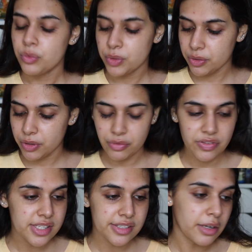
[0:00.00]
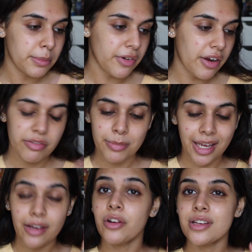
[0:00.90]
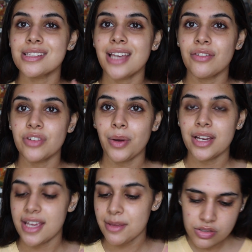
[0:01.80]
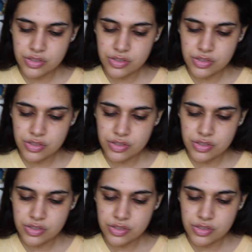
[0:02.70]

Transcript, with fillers: We don't know if this is going to be right for me. I honestly have no idea.